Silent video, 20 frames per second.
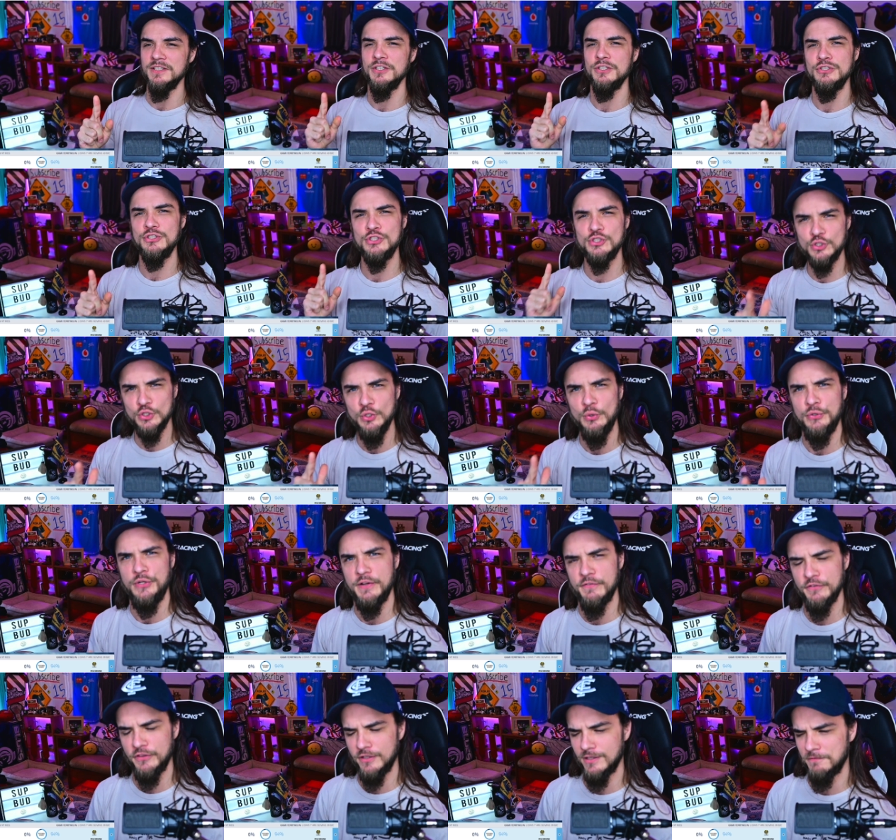screwing
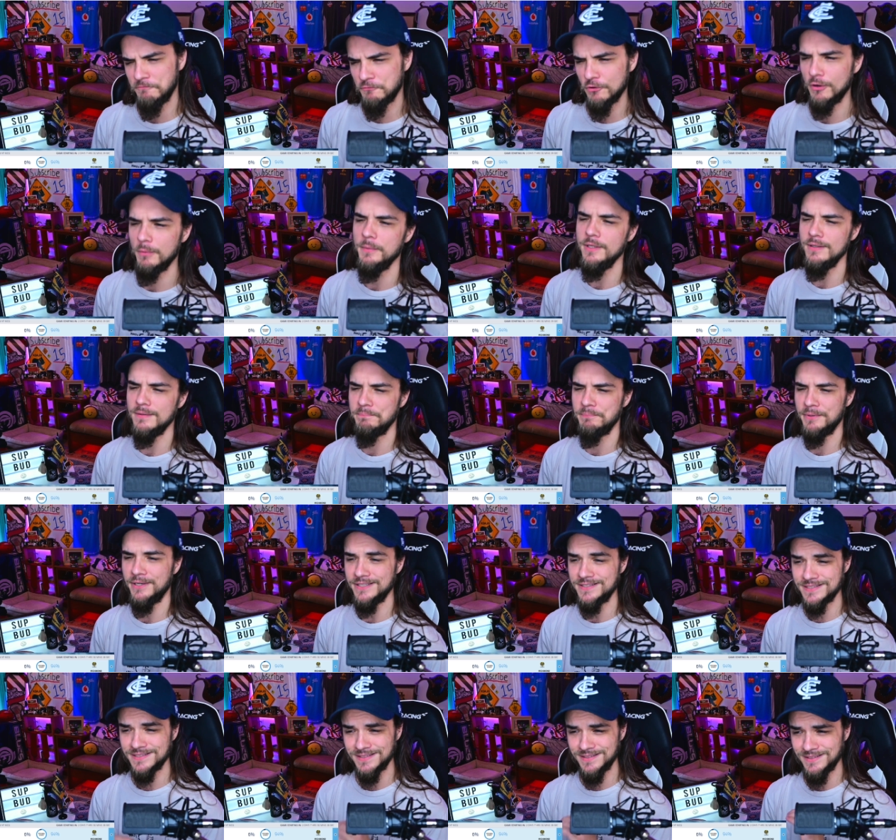everything up for me,
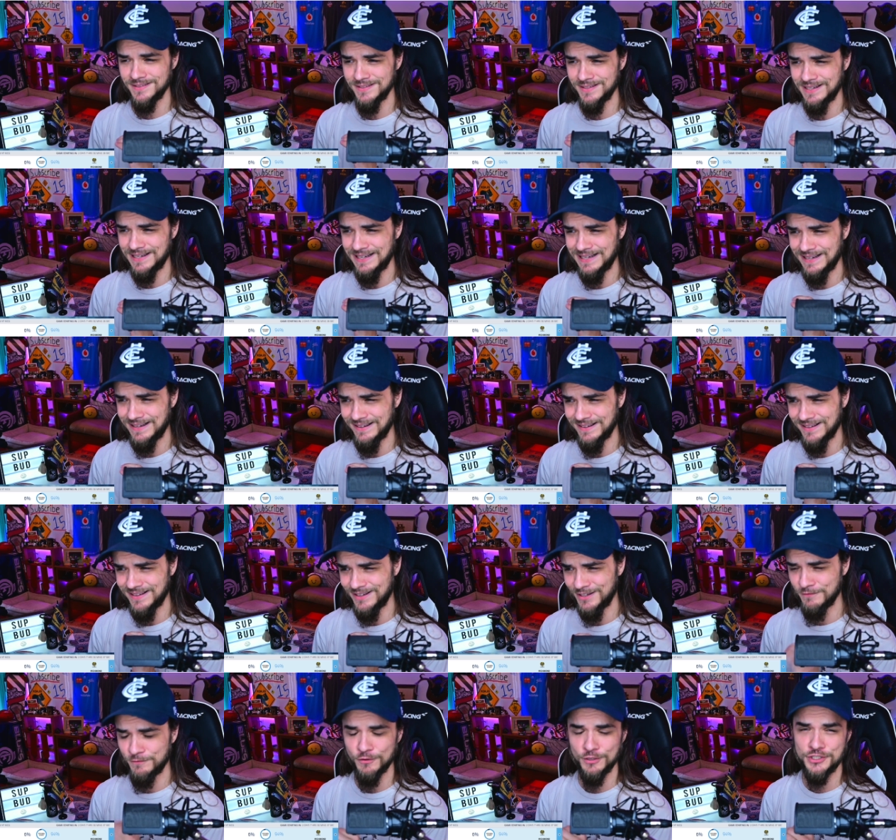but
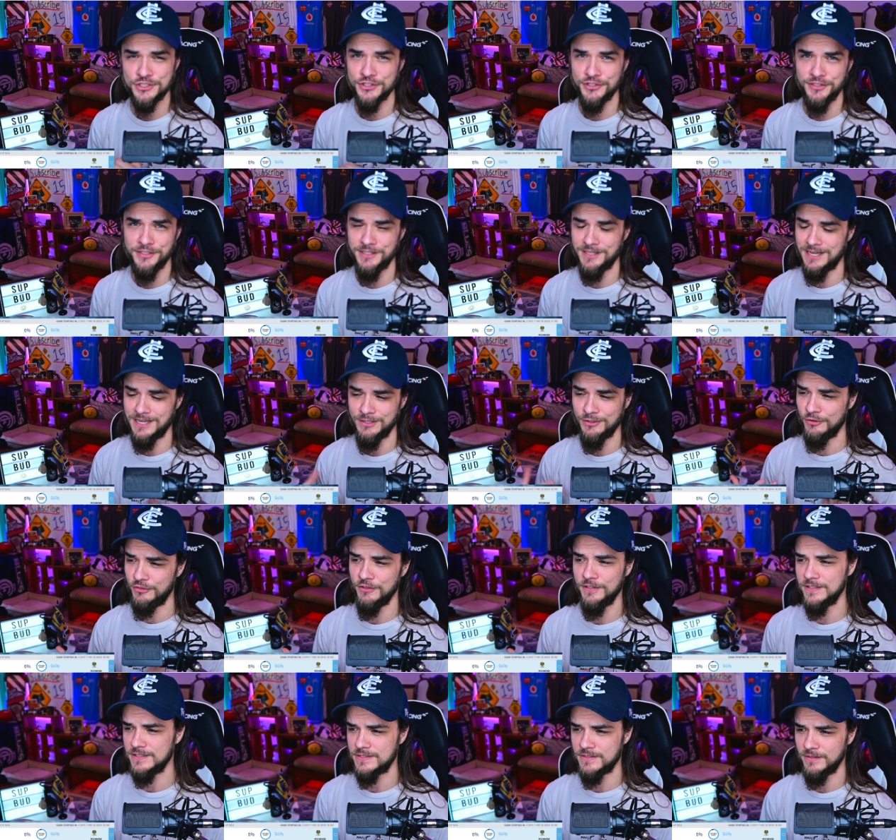unfortunately, I don't
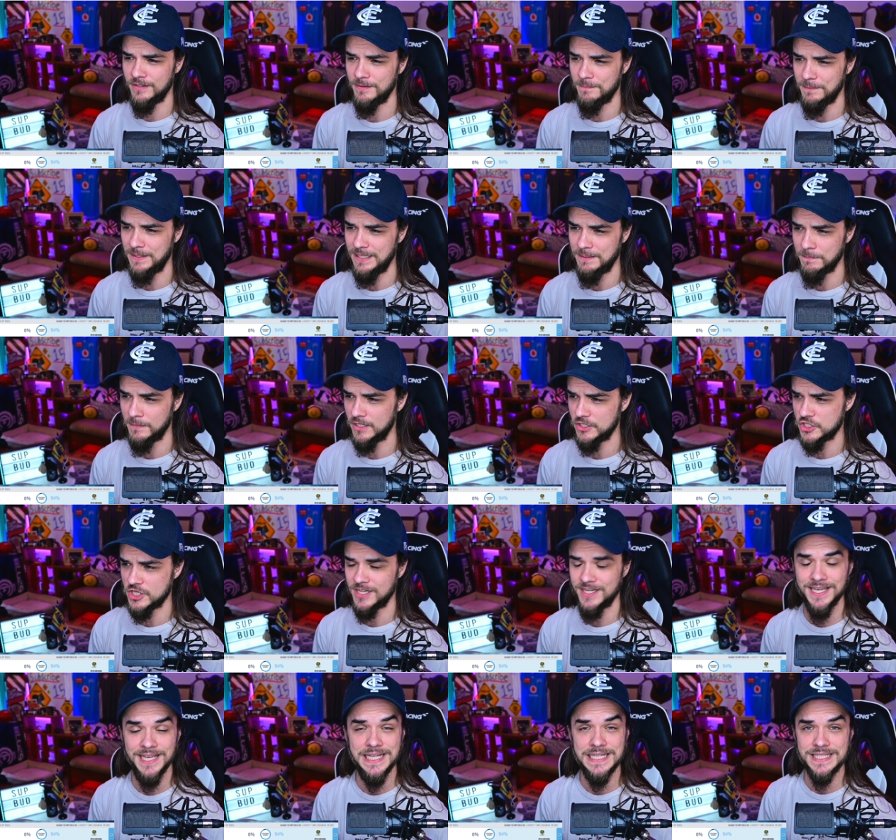think it's going to mean much
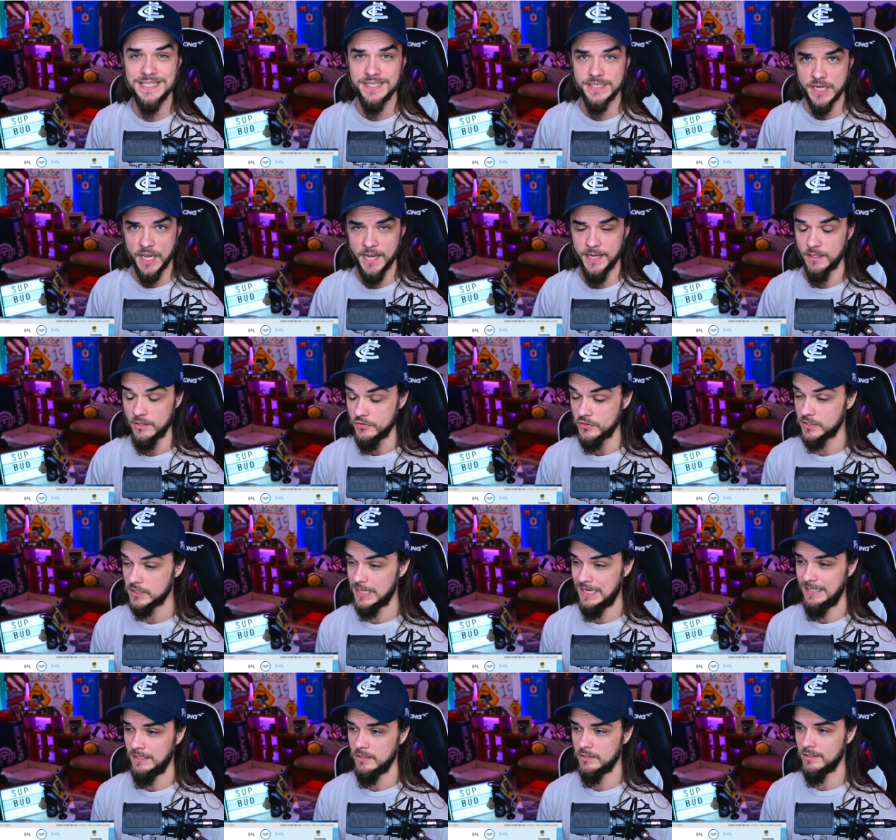against the Tigers. The
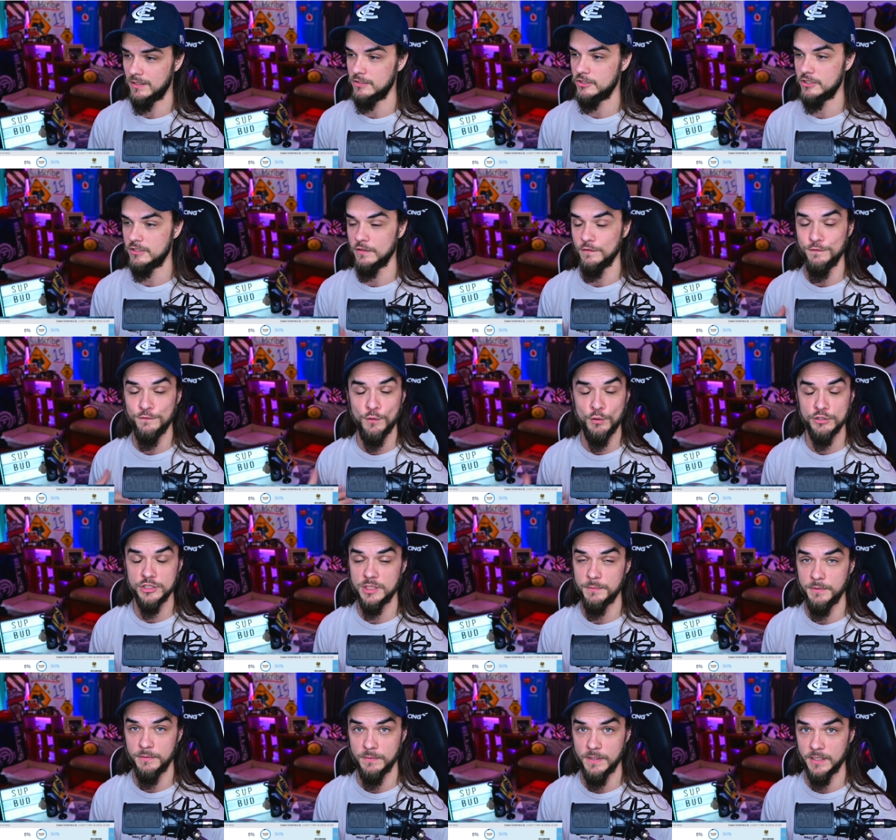Tigers are just a force
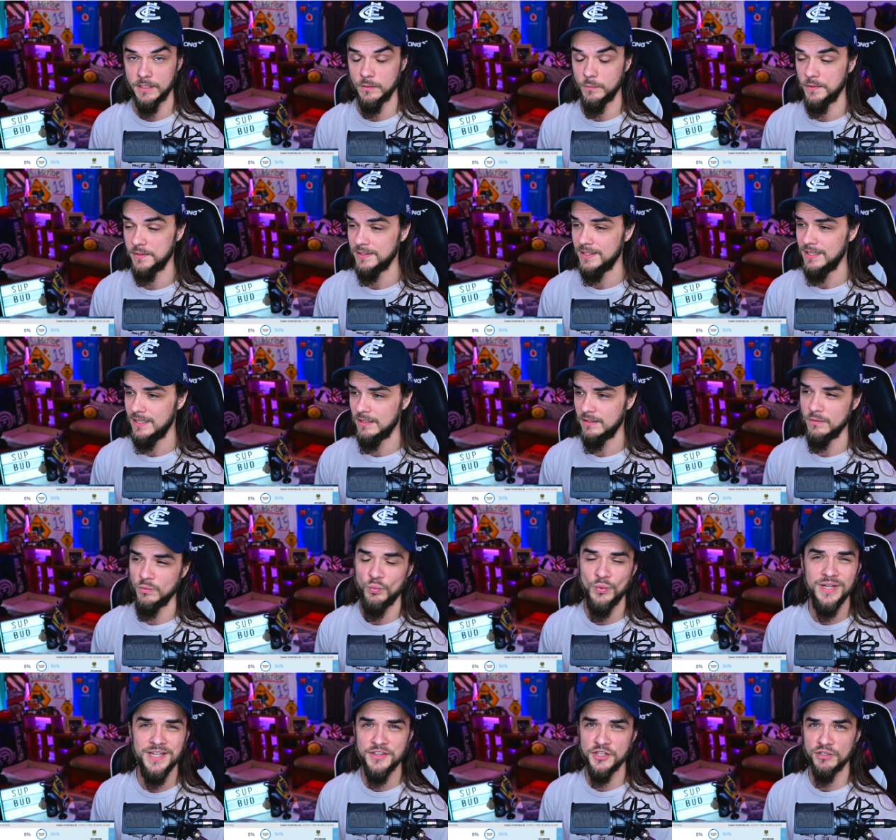to be reckoned with.
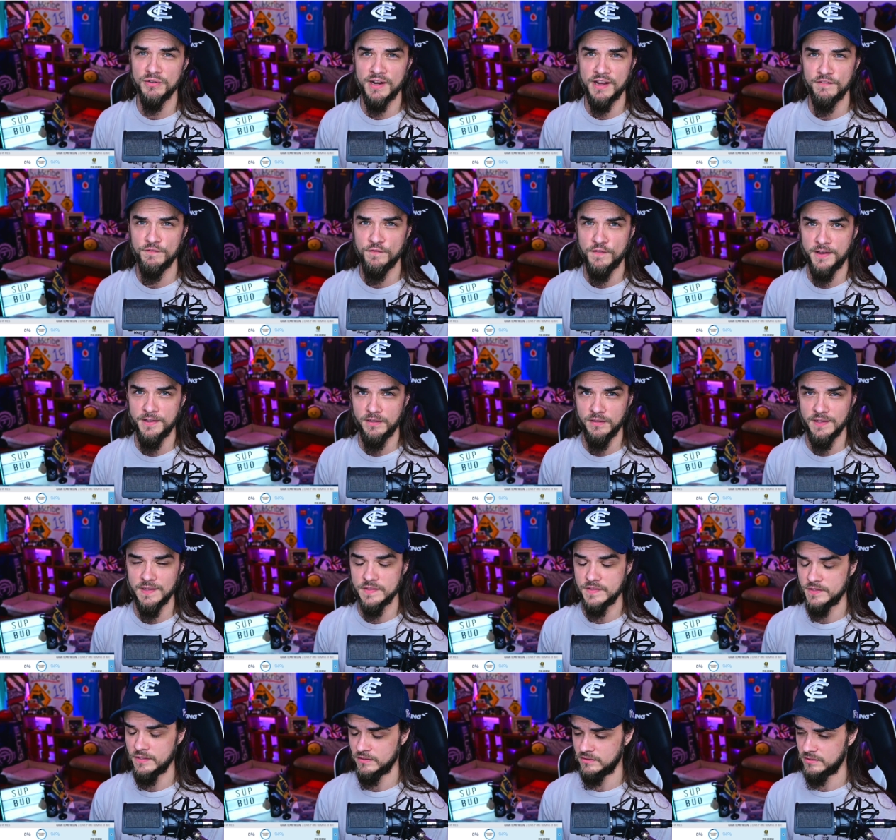Winning the grand final
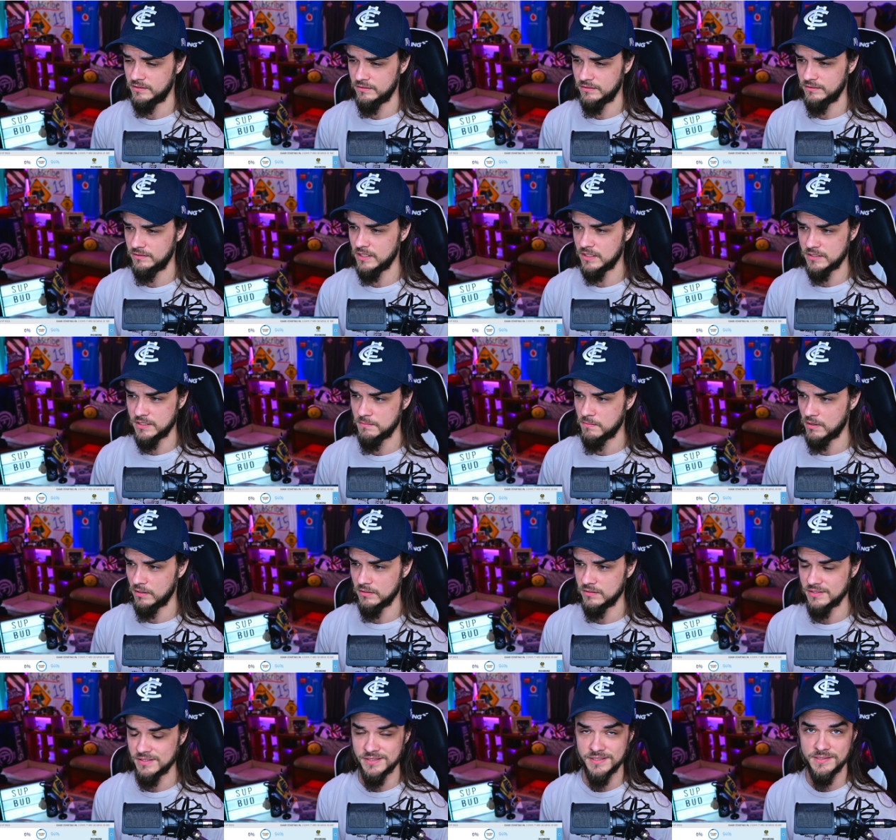last year, Dusty
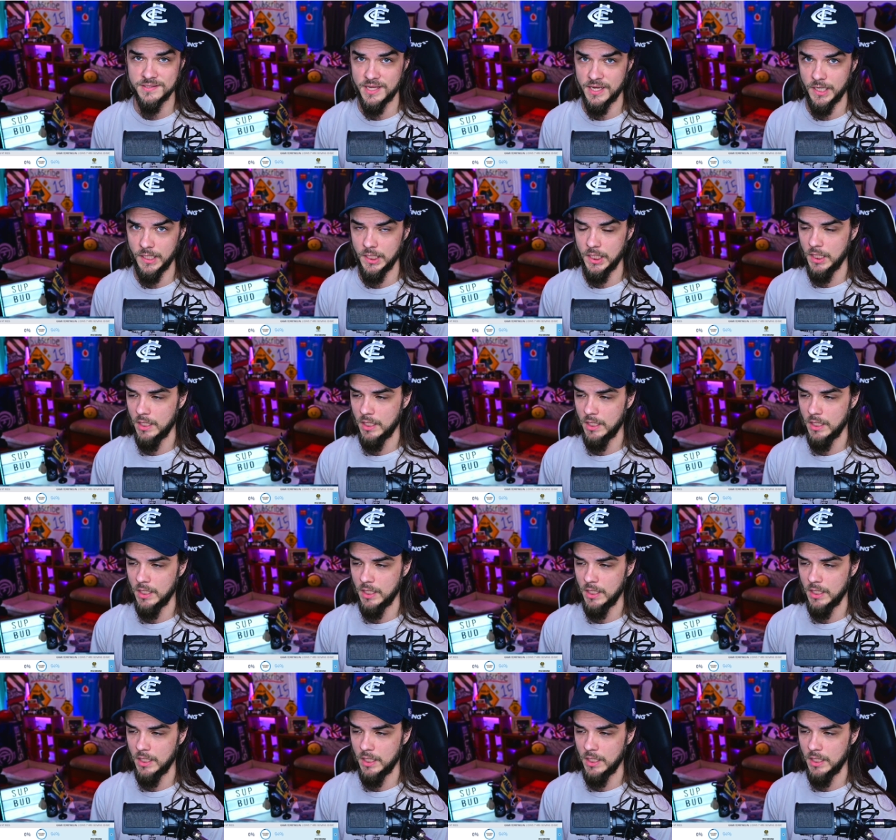Martin's insane,